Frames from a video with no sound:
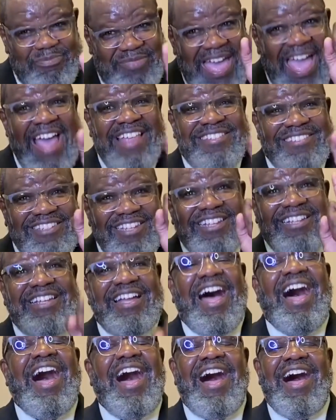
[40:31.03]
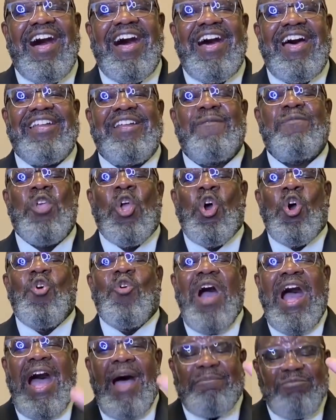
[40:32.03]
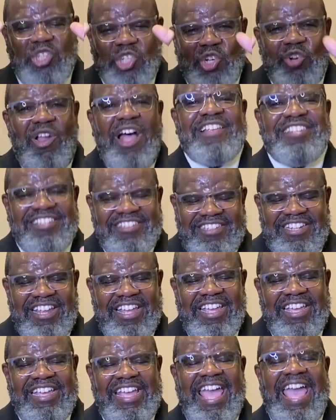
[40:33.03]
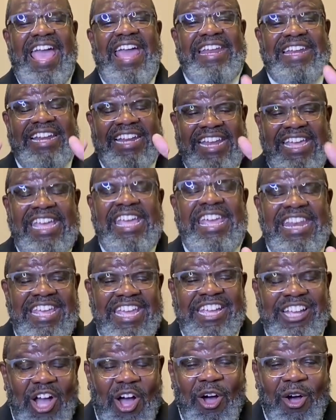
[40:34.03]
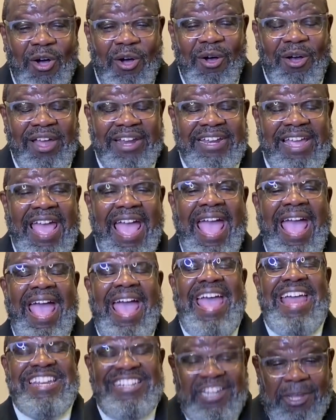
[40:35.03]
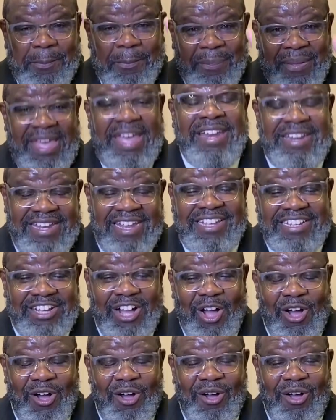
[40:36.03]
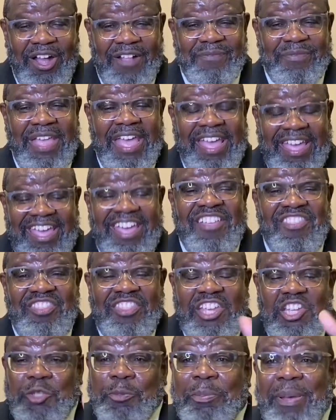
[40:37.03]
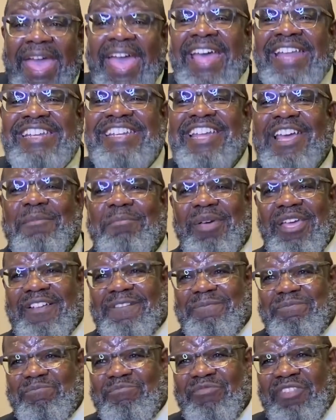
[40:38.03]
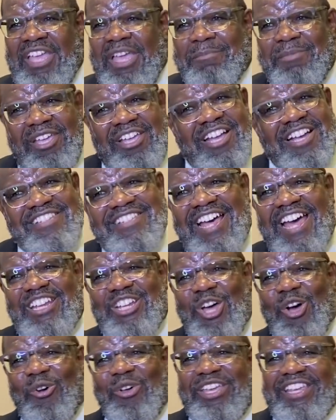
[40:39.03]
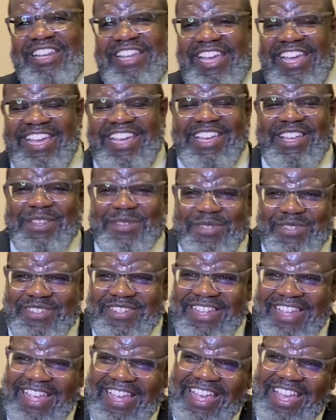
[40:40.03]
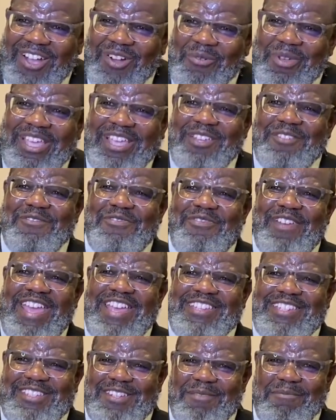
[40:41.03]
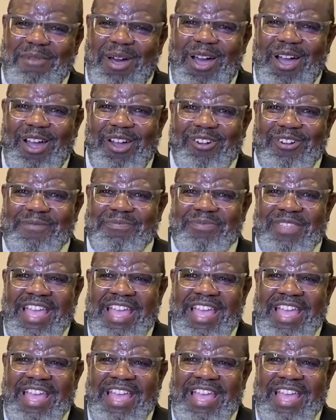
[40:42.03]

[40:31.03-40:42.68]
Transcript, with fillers: That's the God who I'm trusting and leaning on and depending on in this pandemic. And because I know he lives, we can face tomorrow.